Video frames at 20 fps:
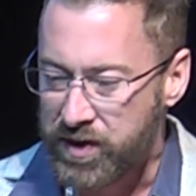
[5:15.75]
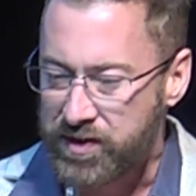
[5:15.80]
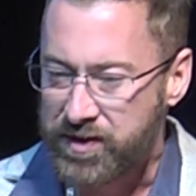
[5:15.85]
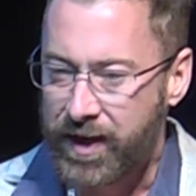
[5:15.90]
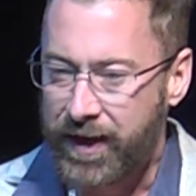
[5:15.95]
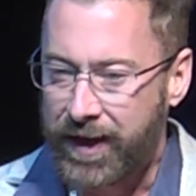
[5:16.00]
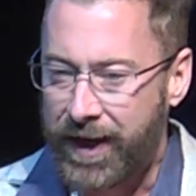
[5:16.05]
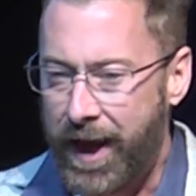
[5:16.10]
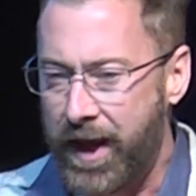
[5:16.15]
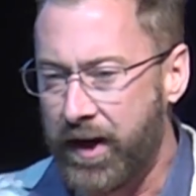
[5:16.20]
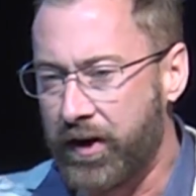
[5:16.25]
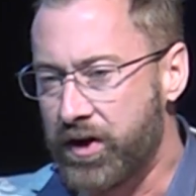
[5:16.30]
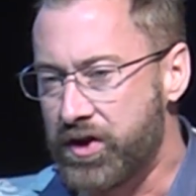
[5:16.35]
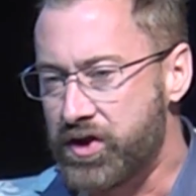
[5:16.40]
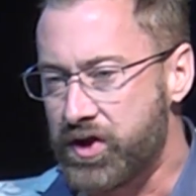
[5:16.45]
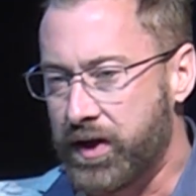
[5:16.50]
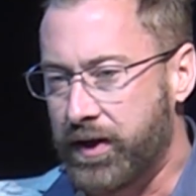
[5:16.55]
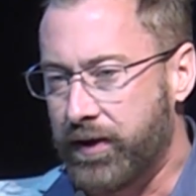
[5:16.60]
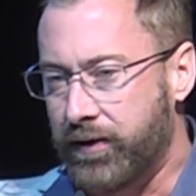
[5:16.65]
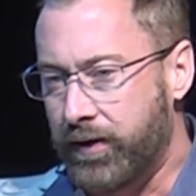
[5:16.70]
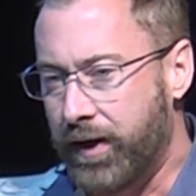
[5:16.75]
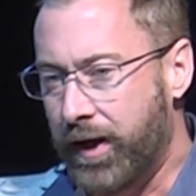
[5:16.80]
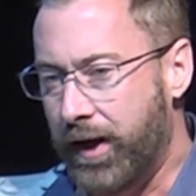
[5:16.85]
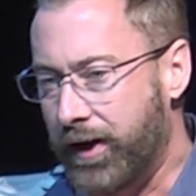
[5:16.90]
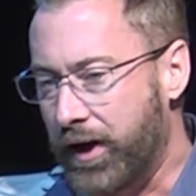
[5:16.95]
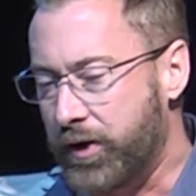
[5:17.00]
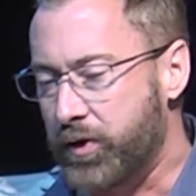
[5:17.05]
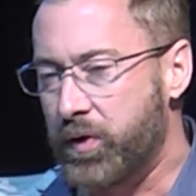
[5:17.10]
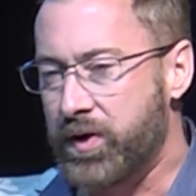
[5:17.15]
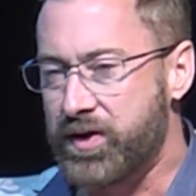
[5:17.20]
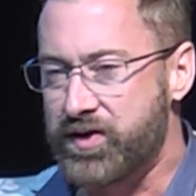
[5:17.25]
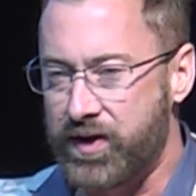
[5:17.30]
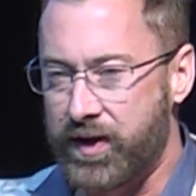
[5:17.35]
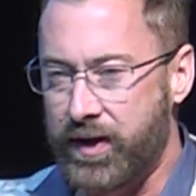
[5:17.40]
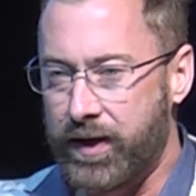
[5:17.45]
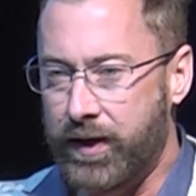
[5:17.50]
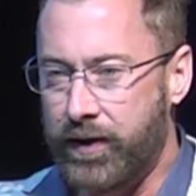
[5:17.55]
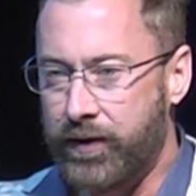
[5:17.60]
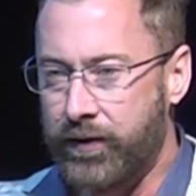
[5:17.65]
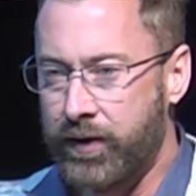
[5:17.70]
Just like energy,
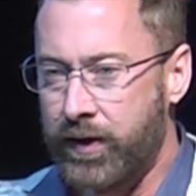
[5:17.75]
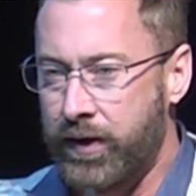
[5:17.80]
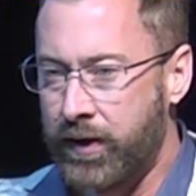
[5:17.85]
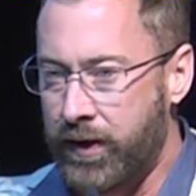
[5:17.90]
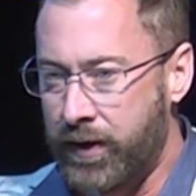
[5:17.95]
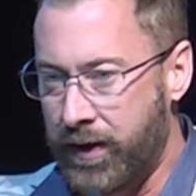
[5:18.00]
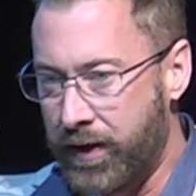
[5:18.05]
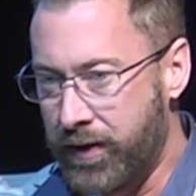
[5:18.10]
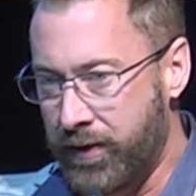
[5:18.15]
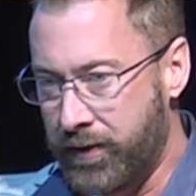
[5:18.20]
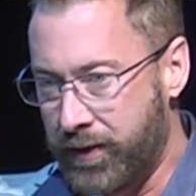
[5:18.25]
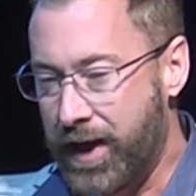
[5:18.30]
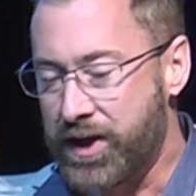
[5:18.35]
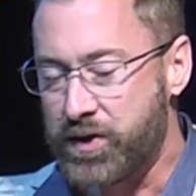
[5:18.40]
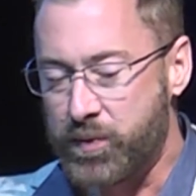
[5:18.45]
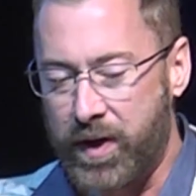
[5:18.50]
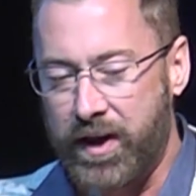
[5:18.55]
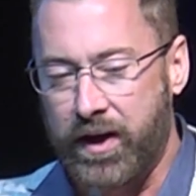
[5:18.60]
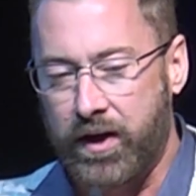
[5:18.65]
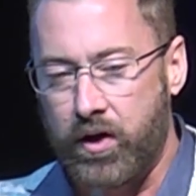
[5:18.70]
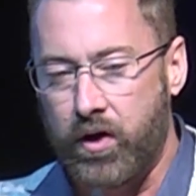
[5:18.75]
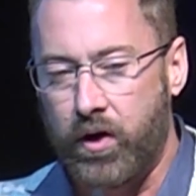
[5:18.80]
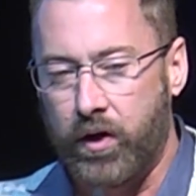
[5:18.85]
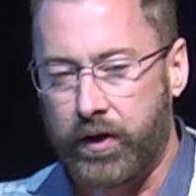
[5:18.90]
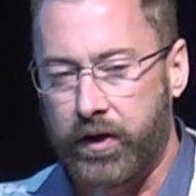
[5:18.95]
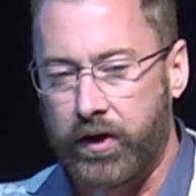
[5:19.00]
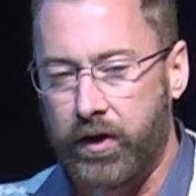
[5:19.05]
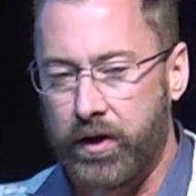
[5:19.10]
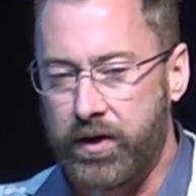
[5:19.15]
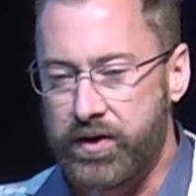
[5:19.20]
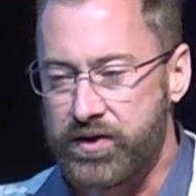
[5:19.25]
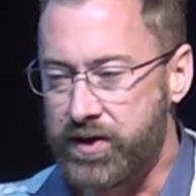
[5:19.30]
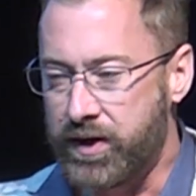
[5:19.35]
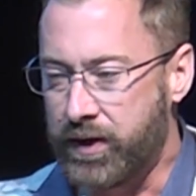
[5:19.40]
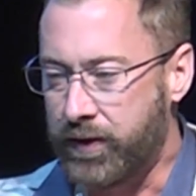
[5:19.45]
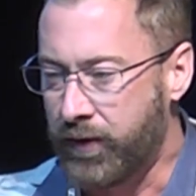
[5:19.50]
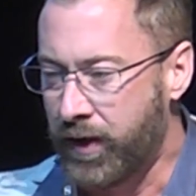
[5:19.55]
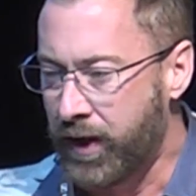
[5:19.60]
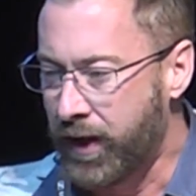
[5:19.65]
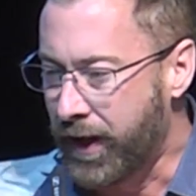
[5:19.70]
electricity, that's why they call it
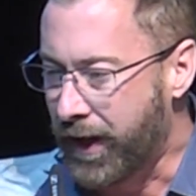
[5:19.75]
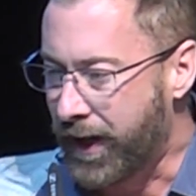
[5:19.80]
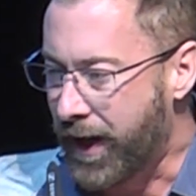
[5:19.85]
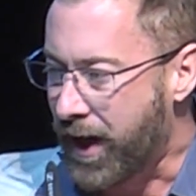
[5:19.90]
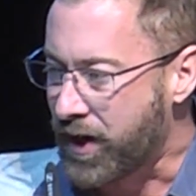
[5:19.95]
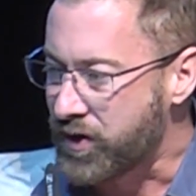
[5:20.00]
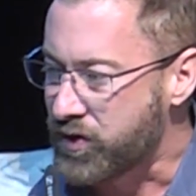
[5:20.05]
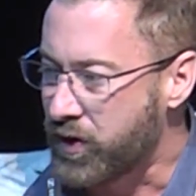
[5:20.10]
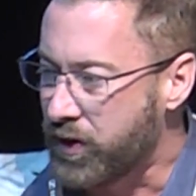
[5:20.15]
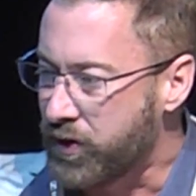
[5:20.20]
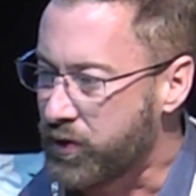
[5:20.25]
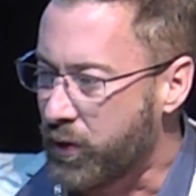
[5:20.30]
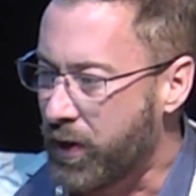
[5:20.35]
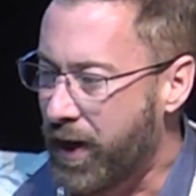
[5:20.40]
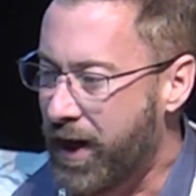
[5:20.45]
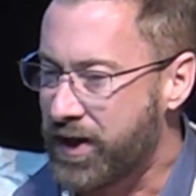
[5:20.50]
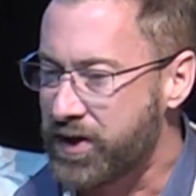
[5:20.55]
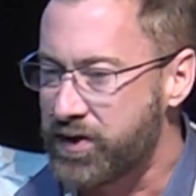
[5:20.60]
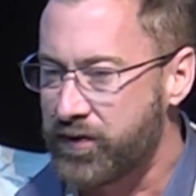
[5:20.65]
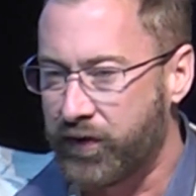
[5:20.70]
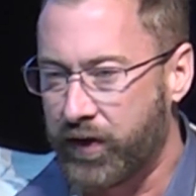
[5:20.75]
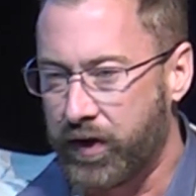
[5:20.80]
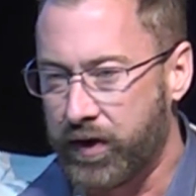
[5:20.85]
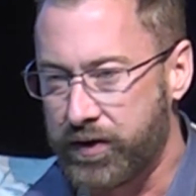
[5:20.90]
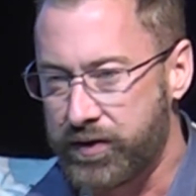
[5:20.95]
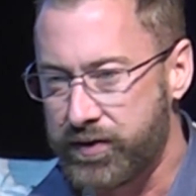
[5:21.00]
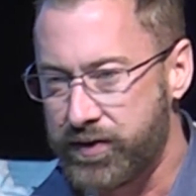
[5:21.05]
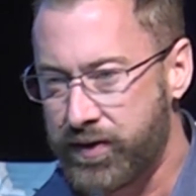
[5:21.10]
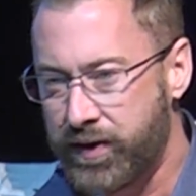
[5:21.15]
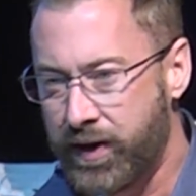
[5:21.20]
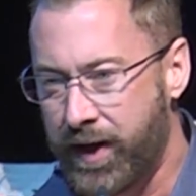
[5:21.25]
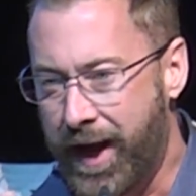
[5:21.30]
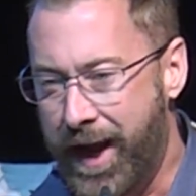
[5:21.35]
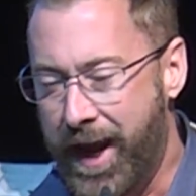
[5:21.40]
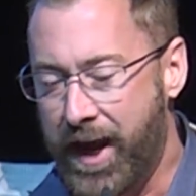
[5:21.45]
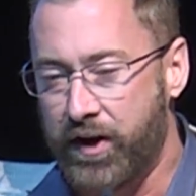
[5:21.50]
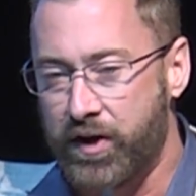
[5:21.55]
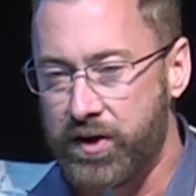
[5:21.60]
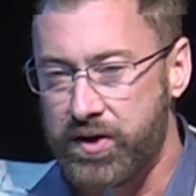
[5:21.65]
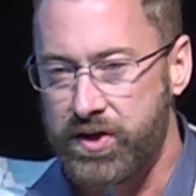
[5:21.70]
currency. It actually transfers
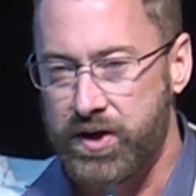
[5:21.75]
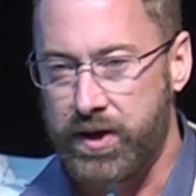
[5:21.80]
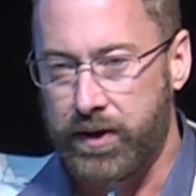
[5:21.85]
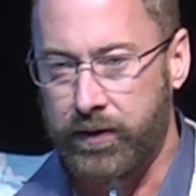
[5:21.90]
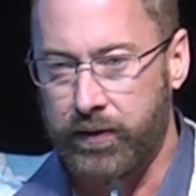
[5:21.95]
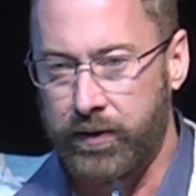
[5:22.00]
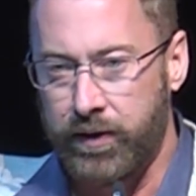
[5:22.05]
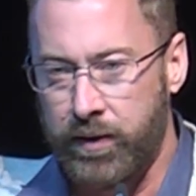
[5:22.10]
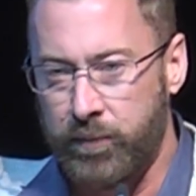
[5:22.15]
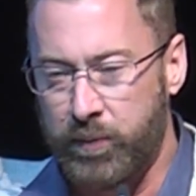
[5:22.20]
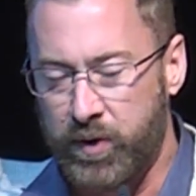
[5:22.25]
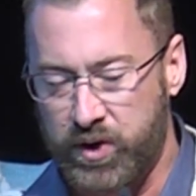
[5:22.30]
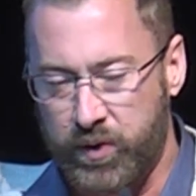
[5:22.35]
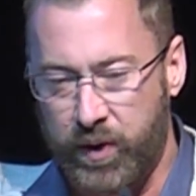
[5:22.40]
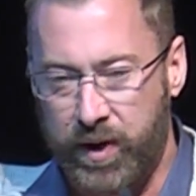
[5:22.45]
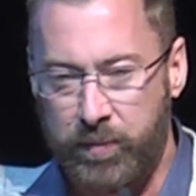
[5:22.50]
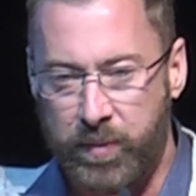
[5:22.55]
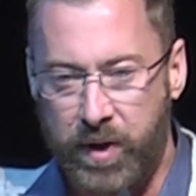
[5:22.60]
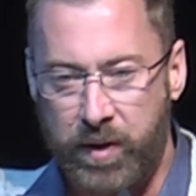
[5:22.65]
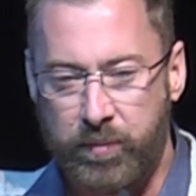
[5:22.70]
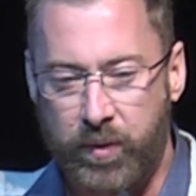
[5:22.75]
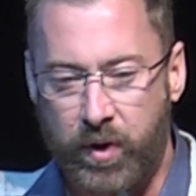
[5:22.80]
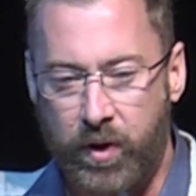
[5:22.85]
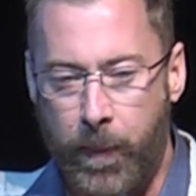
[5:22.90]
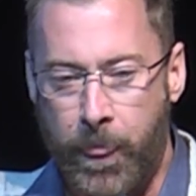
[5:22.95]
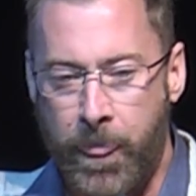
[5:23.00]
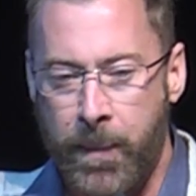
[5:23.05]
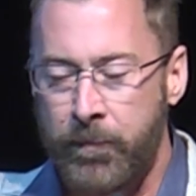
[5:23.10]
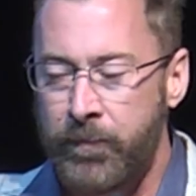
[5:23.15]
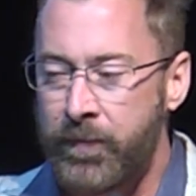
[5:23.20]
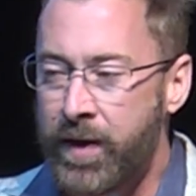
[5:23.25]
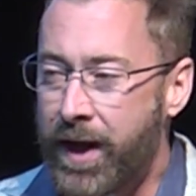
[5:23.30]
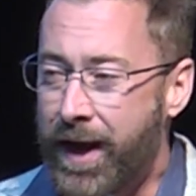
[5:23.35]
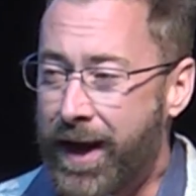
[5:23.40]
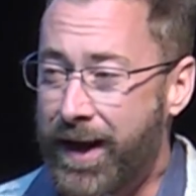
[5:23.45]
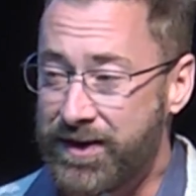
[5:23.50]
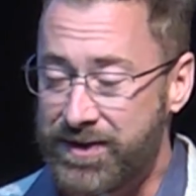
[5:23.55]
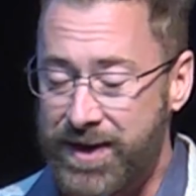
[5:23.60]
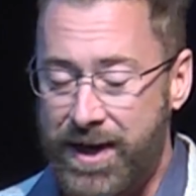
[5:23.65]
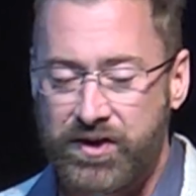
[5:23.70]
energy between people.
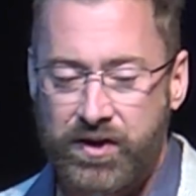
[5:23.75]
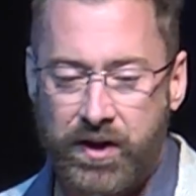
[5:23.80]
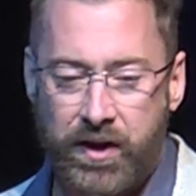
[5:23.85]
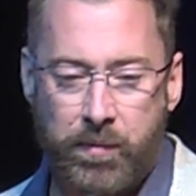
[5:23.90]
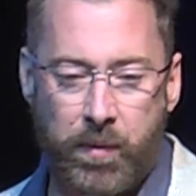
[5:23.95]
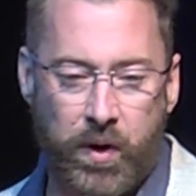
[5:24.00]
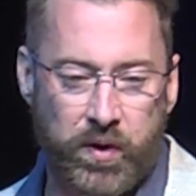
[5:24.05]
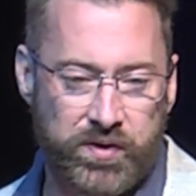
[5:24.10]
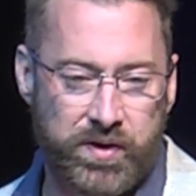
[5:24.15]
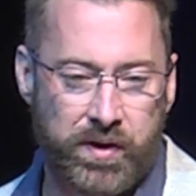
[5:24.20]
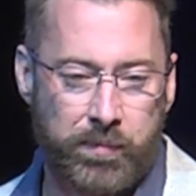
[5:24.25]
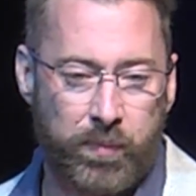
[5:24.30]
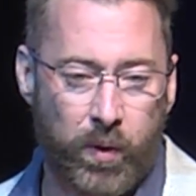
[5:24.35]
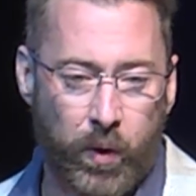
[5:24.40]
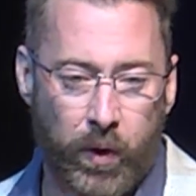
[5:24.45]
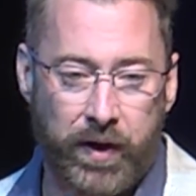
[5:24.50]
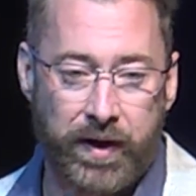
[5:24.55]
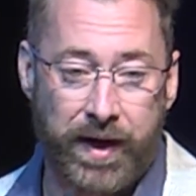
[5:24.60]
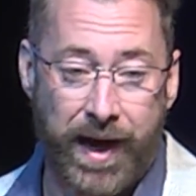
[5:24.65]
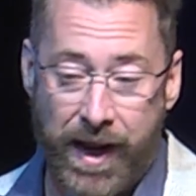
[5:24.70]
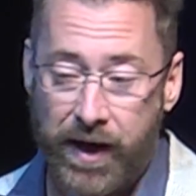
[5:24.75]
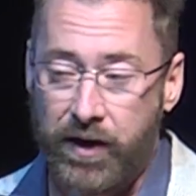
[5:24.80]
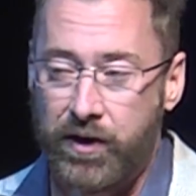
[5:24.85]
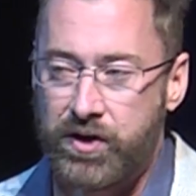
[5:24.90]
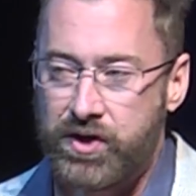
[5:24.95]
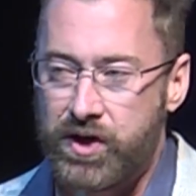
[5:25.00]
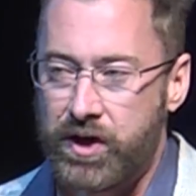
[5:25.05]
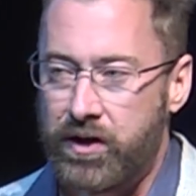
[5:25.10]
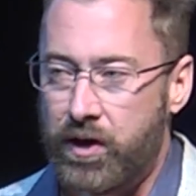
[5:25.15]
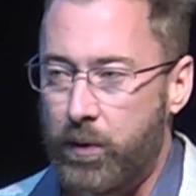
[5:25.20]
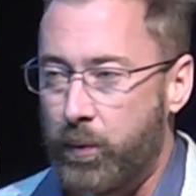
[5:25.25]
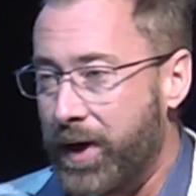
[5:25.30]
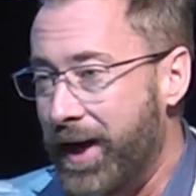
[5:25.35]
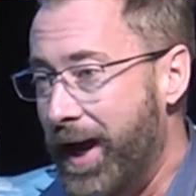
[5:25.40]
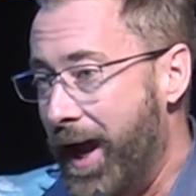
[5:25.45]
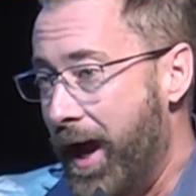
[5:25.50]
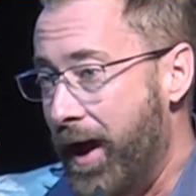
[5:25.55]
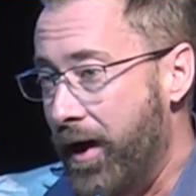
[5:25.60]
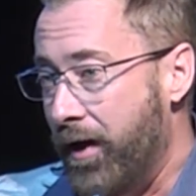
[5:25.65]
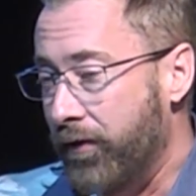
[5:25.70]
And it's actually the most important energy
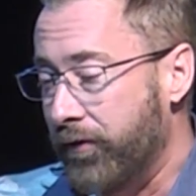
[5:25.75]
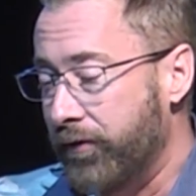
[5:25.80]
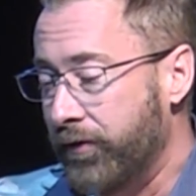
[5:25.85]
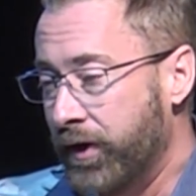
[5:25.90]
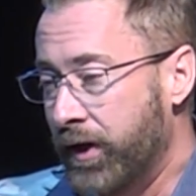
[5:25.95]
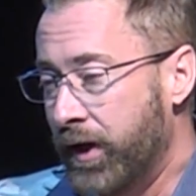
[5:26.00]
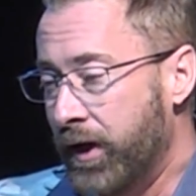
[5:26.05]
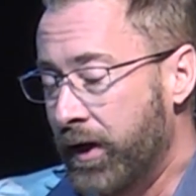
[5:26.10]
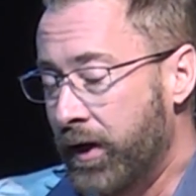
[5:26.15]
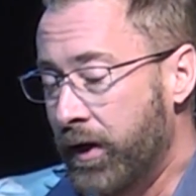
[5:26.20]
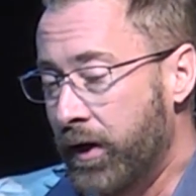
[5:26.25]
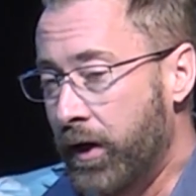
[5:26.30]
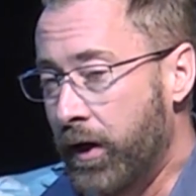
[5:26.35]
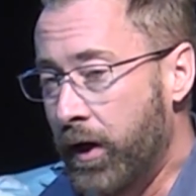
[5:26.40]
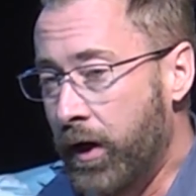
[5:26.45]
that we have